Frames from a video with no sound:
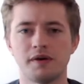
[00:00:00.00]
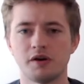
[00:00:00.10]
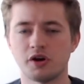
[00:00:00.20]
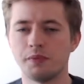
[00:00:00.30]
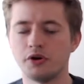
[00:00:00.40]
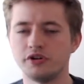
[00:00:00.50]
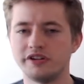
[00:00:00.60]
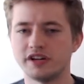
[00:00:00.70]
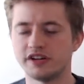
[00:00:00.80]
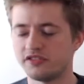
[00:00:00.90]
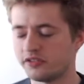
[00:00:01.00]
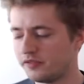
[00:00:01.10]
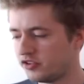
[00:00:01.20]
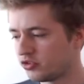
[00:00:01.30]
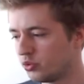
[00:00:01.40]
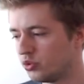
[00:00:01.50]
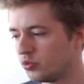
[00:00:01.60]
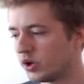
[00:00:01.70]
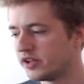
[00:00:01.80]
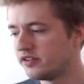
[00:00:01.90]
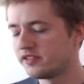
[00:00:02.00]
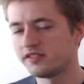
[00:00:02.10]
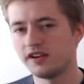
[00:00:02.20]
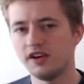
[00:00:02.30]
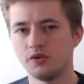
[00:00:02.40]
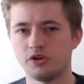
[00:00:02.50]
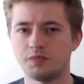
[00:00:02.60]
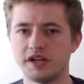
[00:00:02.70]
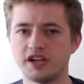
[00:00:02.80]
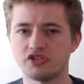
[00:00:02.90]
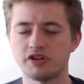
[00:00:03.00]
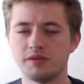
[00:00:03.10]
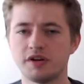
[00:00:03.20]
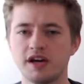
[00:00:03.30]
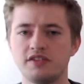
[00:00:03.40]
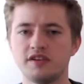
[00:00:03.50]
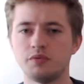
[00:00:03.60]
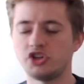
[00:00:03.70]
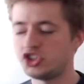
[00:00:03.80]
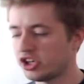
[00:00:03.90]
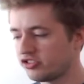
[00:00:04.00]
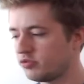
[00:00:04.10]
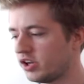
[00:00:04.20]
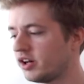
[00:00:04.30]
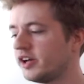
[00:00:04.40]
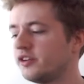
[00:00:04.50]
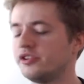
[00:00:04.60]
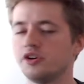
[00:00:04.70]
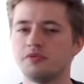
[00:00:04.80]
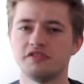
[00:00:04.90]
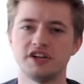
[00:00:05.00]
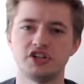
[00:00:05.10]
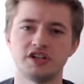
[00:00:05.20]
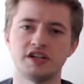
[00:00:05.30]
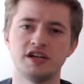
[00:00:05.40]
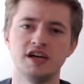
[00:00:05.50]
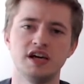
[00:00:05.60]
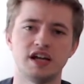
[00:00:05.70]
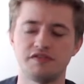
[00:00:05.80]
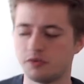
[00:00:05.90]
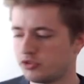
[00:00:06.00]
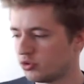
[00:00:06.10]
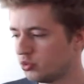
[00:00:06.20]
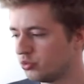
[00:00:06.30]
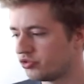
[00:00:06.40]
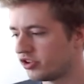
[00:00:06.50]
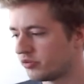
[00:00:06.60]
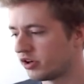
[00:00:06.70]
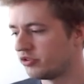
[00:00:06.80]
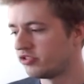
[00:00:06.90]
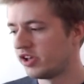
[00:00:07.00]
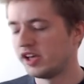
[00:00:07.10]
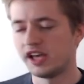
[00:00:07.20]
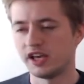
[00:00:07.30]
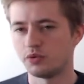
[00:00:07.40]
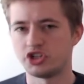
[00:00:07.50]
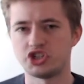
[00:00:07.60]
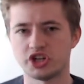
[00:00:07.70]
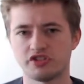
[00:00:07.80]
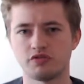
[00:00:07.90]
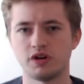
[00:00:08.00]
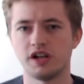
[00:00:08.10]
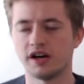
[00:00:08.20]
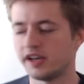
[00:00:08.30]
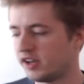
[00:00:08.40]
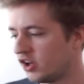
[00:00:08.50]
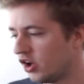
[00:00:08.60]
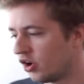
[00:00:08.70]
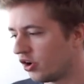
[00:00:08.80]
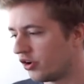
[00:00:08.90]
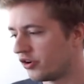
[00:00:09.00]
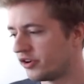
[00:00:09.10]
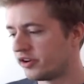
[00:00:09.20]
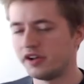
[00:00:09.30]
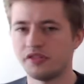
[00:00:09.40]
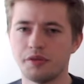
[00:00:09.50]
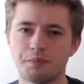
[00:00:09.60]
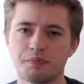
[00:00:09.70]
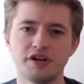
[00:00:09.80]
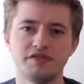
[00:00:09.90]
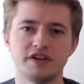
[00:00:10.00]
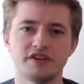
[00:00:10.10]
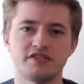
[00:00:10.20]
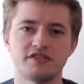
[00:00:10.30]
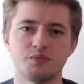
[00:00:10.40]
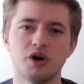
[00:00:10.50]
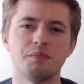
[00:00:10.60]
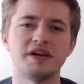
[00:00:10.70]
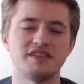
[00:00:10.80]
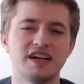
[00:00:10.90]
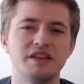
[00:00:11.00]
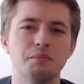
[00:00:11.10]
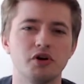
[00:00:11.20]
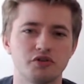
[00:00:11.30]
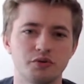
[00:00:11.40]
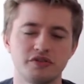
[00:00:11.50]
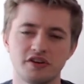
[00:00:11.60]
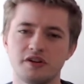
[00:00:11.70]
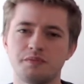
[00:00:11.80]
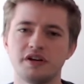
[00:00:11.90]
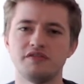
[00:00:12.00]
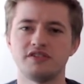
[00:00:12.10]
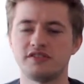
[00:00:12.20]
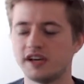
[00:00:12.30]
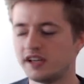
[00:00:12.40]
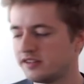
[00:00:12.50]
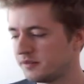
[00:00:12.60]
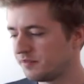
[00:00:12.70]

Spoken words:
component does. So if it's all ones, which would be an extreme case, it would just rely on the observation. And if it was all zeros, it would just rely on the previous, well, basically the model, so the previous state.